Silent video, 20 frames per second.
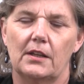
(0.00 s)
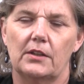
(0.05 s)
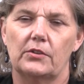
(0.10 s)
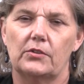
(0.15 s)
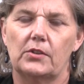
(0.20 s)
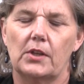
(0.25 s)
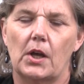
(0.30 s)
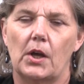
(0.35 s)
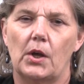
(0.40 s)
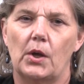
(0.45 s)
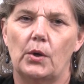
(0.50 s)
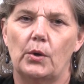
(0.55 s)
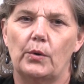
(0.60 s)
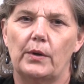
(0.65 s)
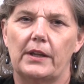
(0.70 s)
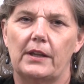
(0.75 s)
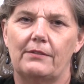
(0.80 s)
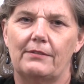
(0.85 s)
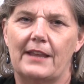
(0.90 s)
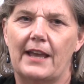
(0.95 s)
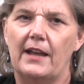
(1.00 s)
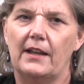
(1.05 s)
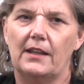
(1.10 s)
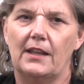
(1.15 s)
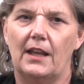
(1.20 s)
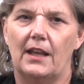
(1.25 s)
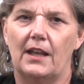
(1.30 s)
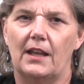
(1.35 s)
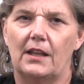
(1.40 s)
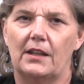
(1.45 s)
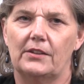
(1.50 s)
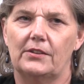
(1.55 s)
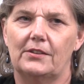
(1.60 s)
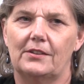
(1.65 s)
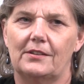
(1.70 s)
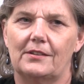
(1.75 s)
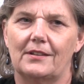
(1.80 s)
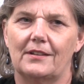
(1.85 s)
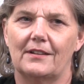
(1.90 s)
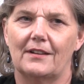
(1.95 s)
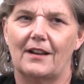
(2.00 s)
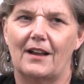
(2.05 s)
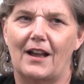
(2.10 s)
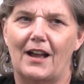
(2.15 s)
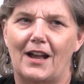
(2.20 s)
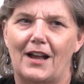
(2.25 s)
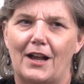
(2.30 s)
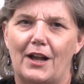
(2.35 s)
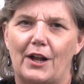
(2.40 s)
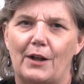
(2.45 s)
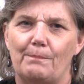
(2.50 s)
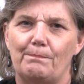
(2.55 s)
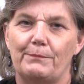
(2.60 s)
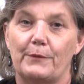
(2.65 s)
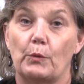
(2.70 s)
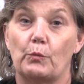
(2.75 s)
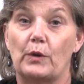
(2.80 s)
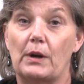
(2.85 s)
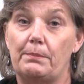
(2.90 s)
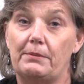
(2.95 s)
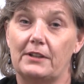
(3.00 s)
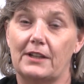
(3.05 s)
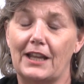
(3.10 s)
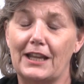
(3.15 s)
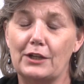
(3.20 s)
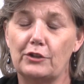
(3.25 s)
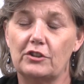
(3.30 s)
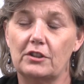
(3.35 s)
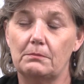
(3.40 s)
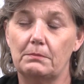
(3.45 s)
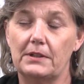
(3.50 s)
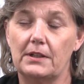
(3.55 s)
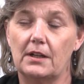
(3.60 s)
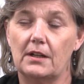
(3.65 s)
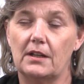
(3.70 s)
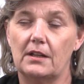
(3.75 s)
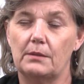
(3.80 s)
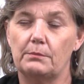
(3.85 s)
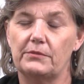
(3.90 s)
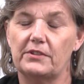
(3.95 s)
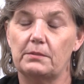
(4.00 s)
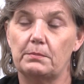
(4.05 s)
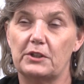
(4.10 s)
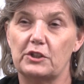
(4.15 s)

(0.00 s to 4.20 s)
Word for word: So in that case, um, replication becomes